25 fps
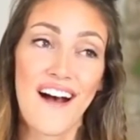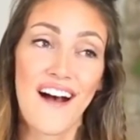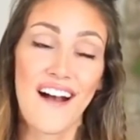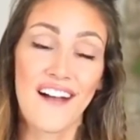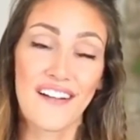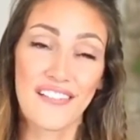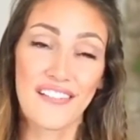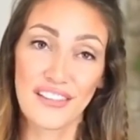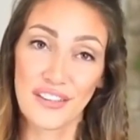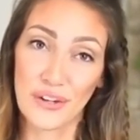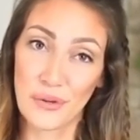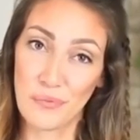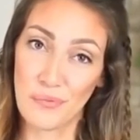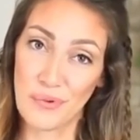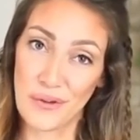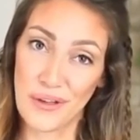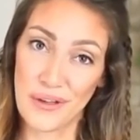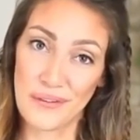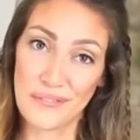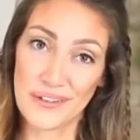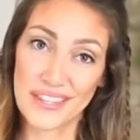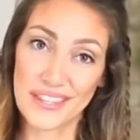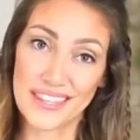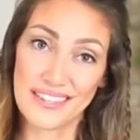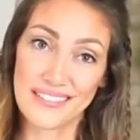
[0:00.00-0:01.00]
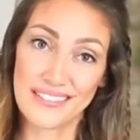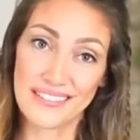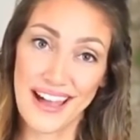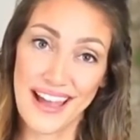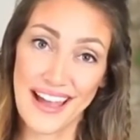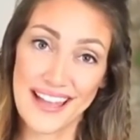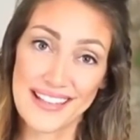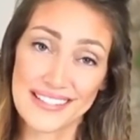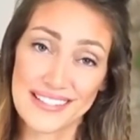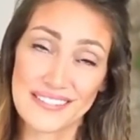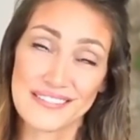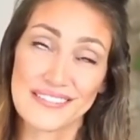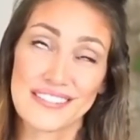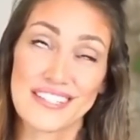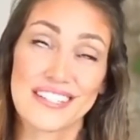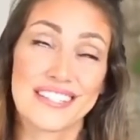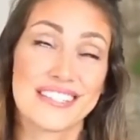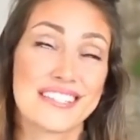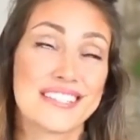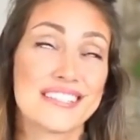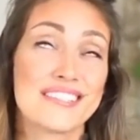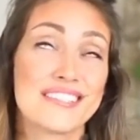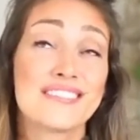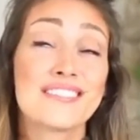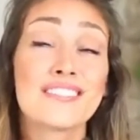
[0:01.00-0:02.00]
our little boy with you guys.
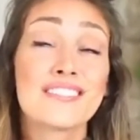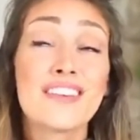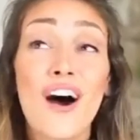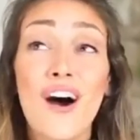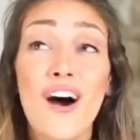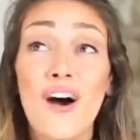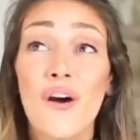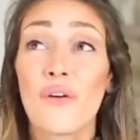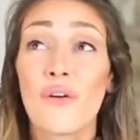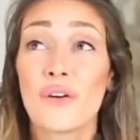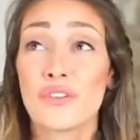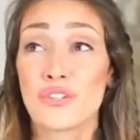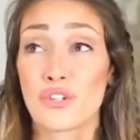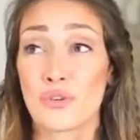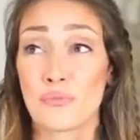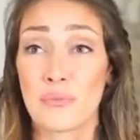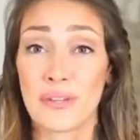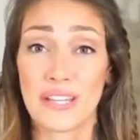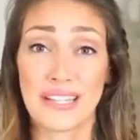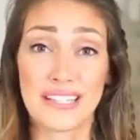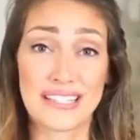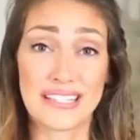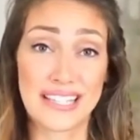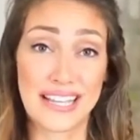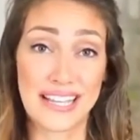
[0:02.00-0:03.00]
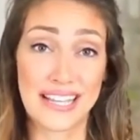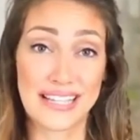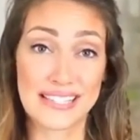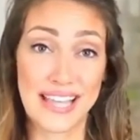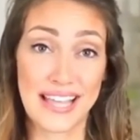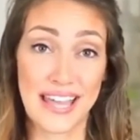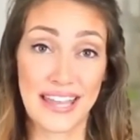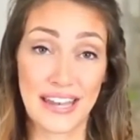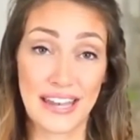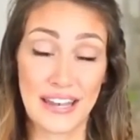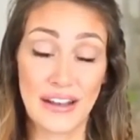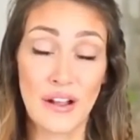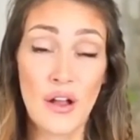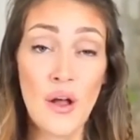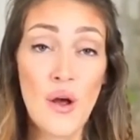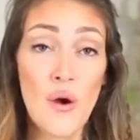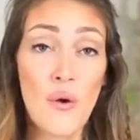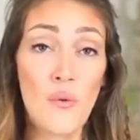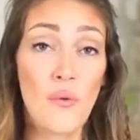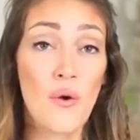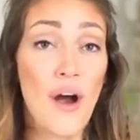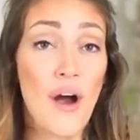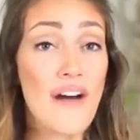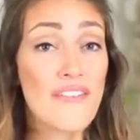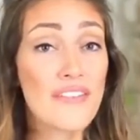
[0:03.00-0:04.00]
Just so tremendously excited.
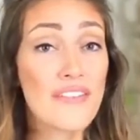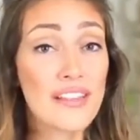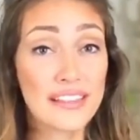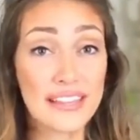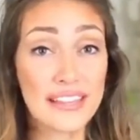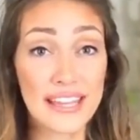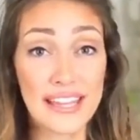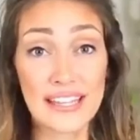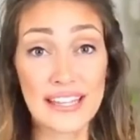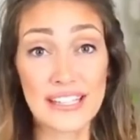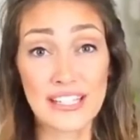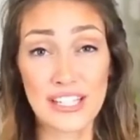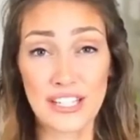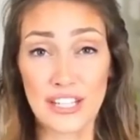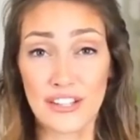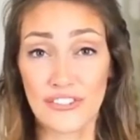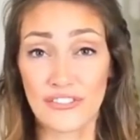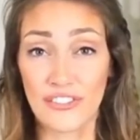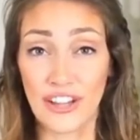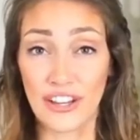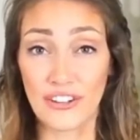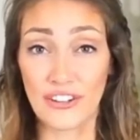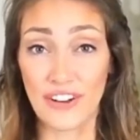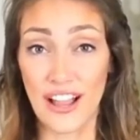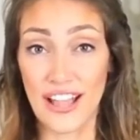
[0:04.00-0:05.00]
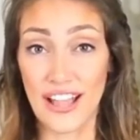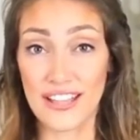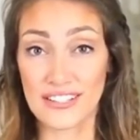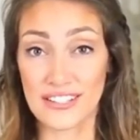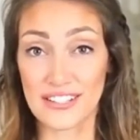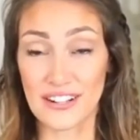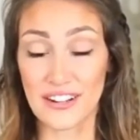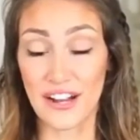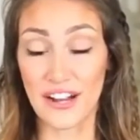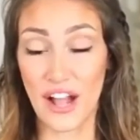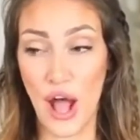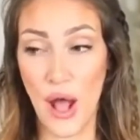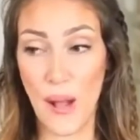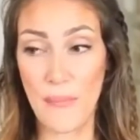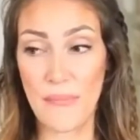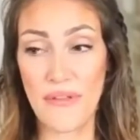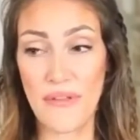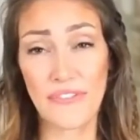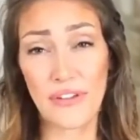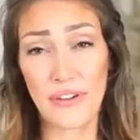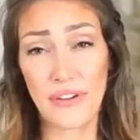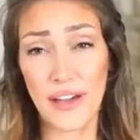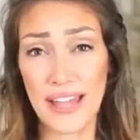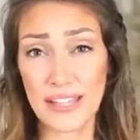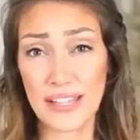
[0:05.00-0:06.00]
We'll have a link to the fundraiser um,
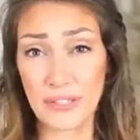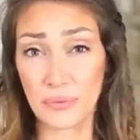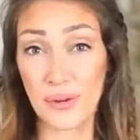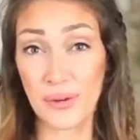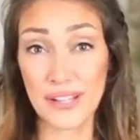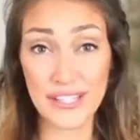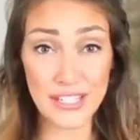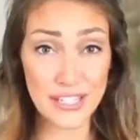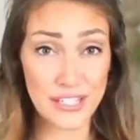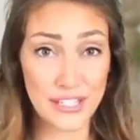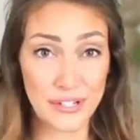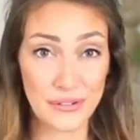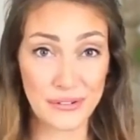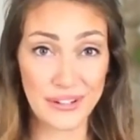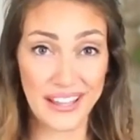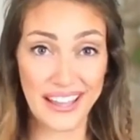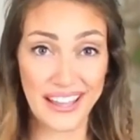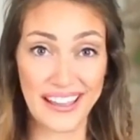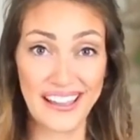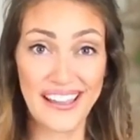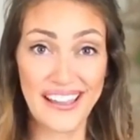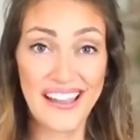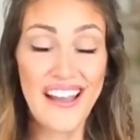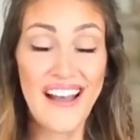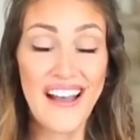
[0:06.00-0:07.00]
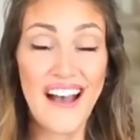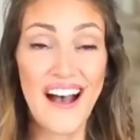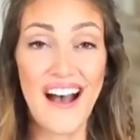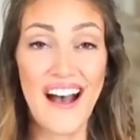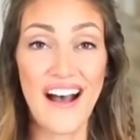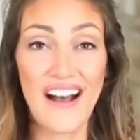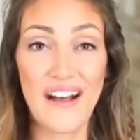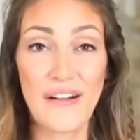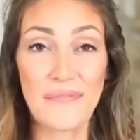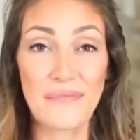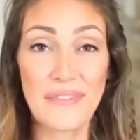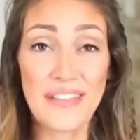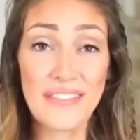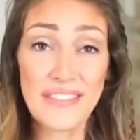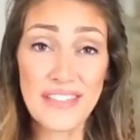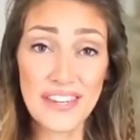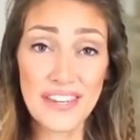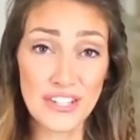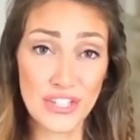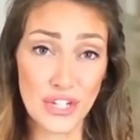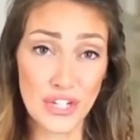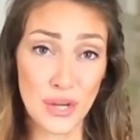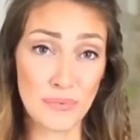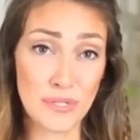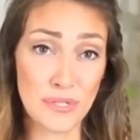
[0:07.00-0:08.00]
if you guys want to donate um, in the
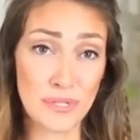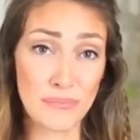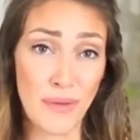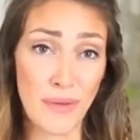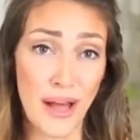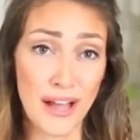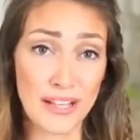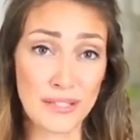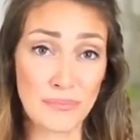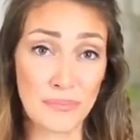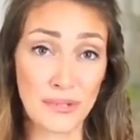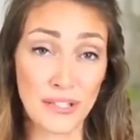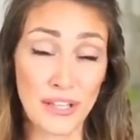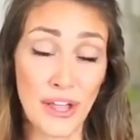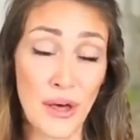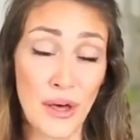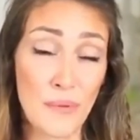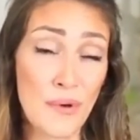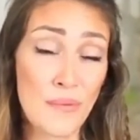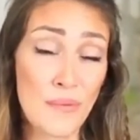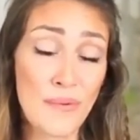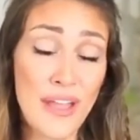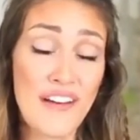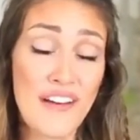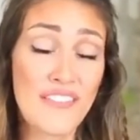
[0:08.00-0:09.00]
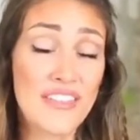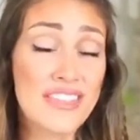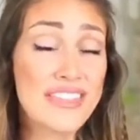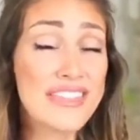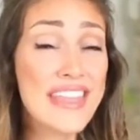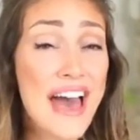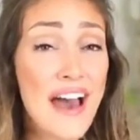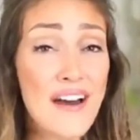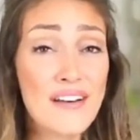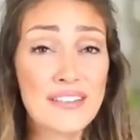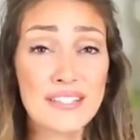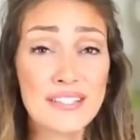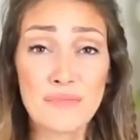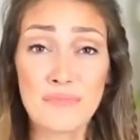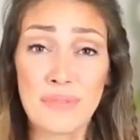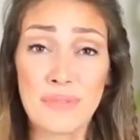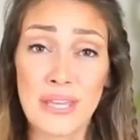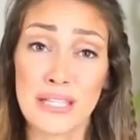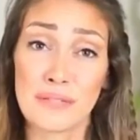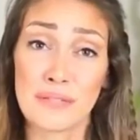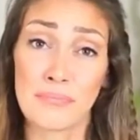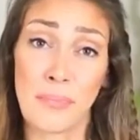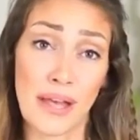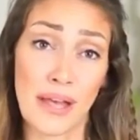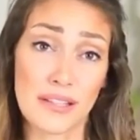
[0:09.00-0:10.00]
description box below, but we have a thousand
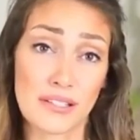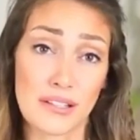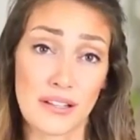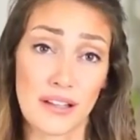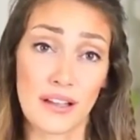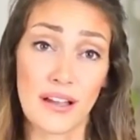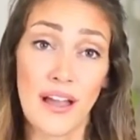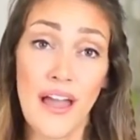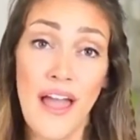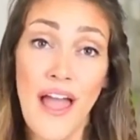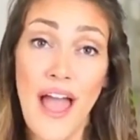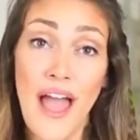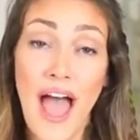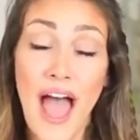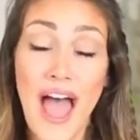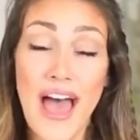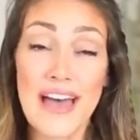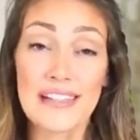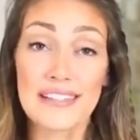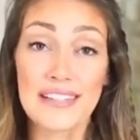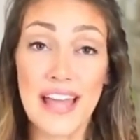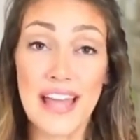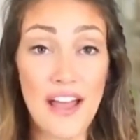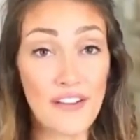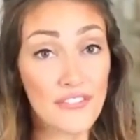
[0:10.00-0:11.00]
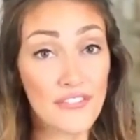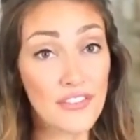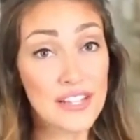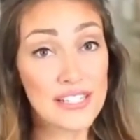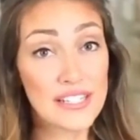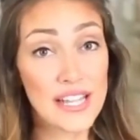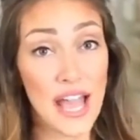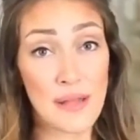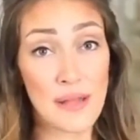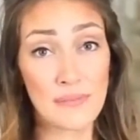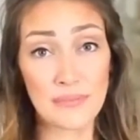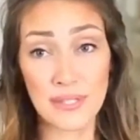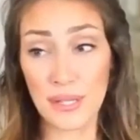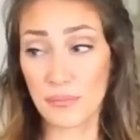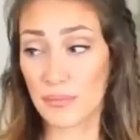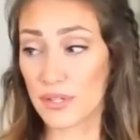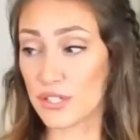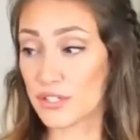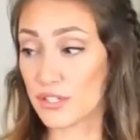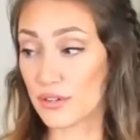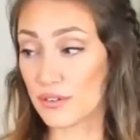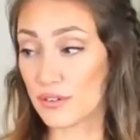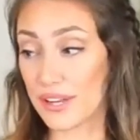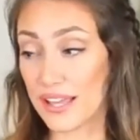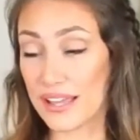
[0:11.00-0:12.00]
piece puzzle and every time
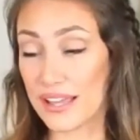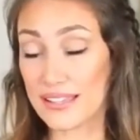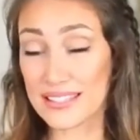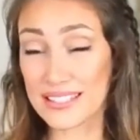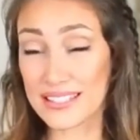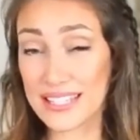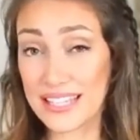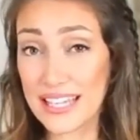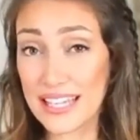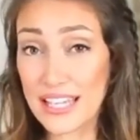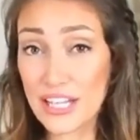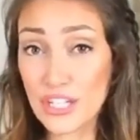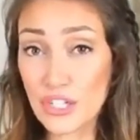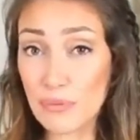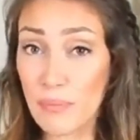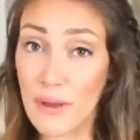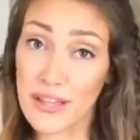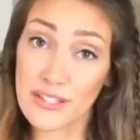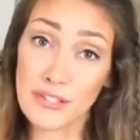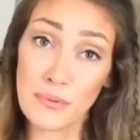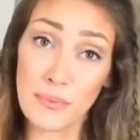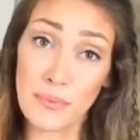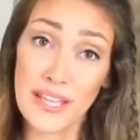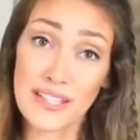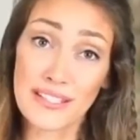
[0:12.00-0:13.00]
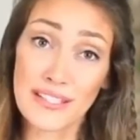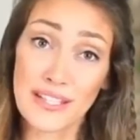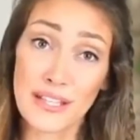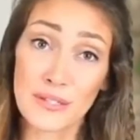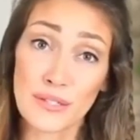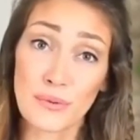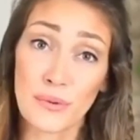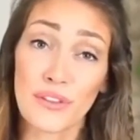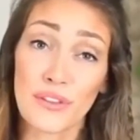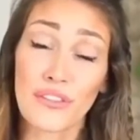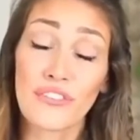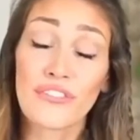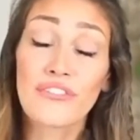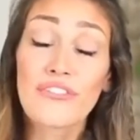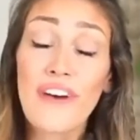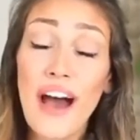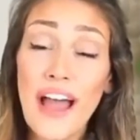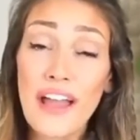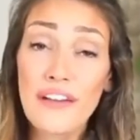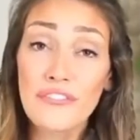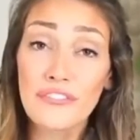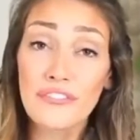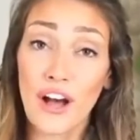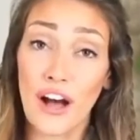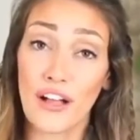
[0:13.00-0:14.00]
someone donates, each puzzle piece is worth
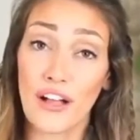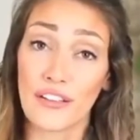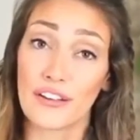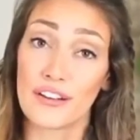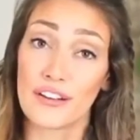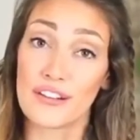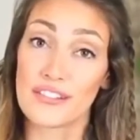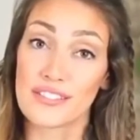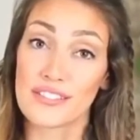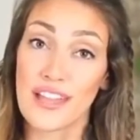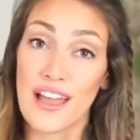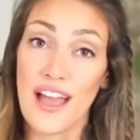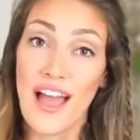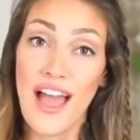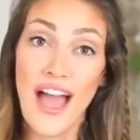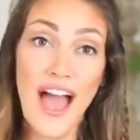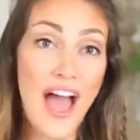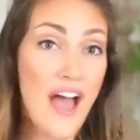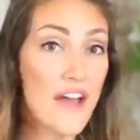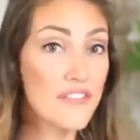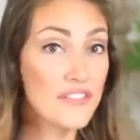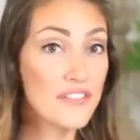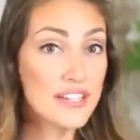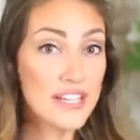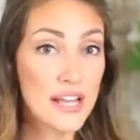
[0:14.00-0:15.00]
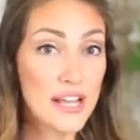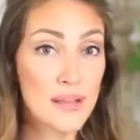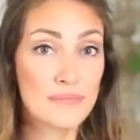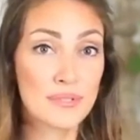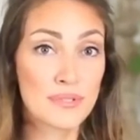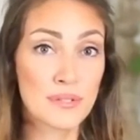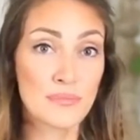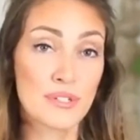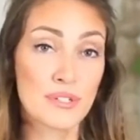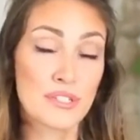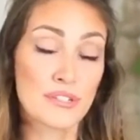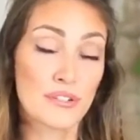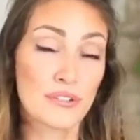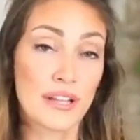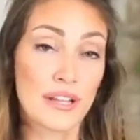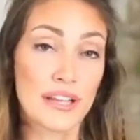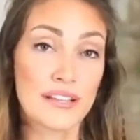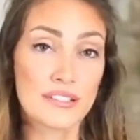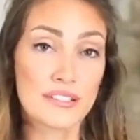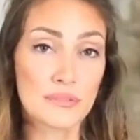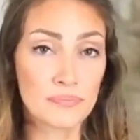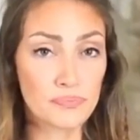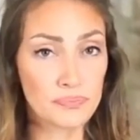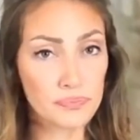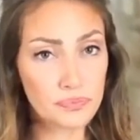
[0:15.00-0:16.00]
$5. Every time someone
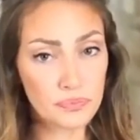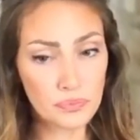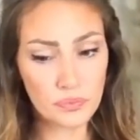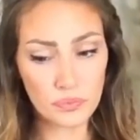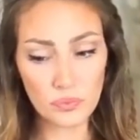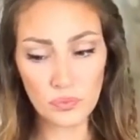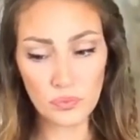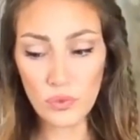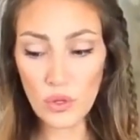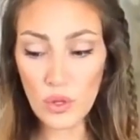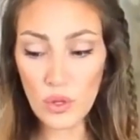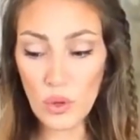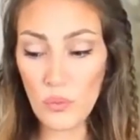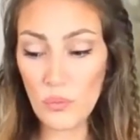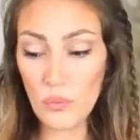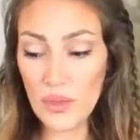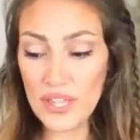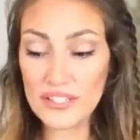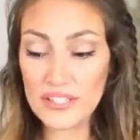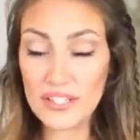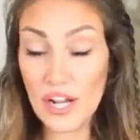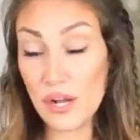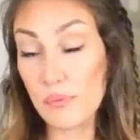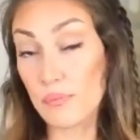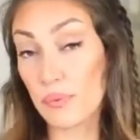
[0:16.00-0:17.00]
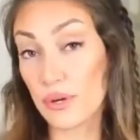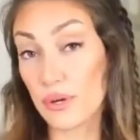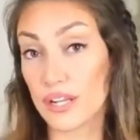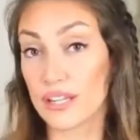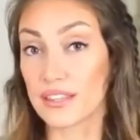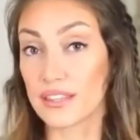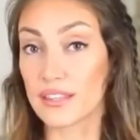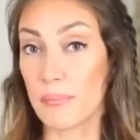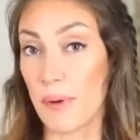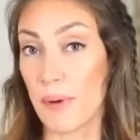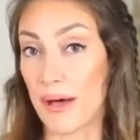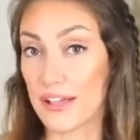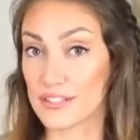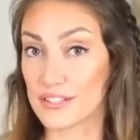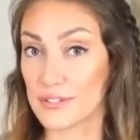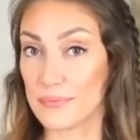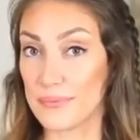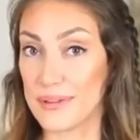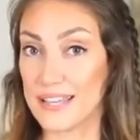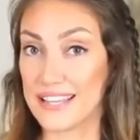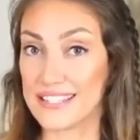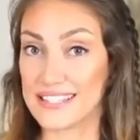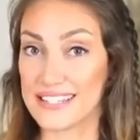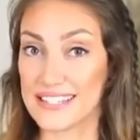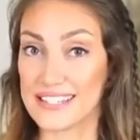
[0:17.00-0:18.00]
donates, we start putting the puzzle
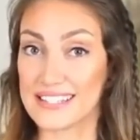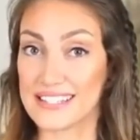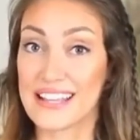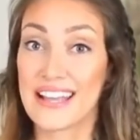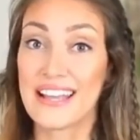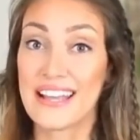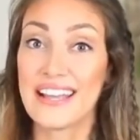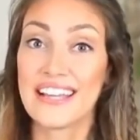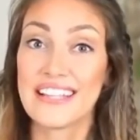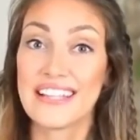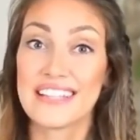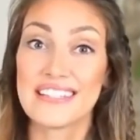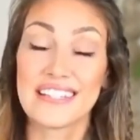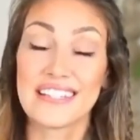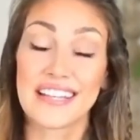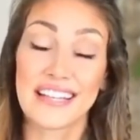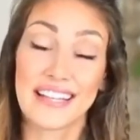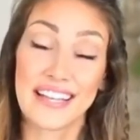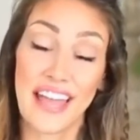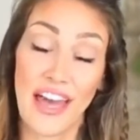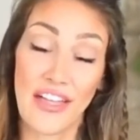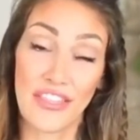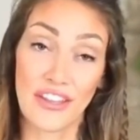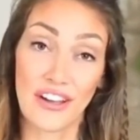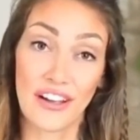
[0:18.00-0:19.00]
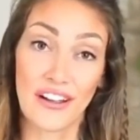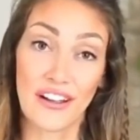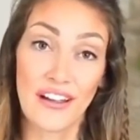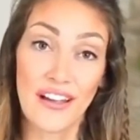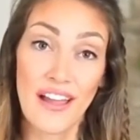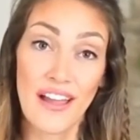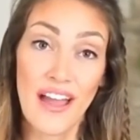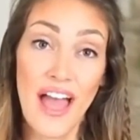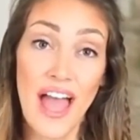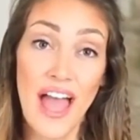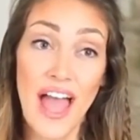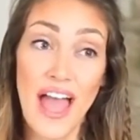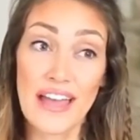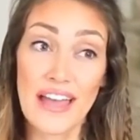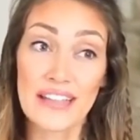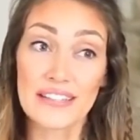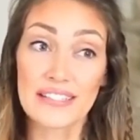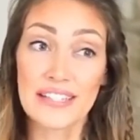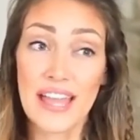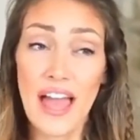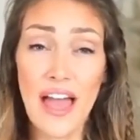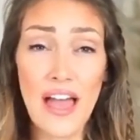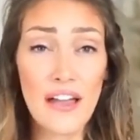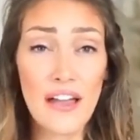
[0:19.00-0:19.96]
pieces together. And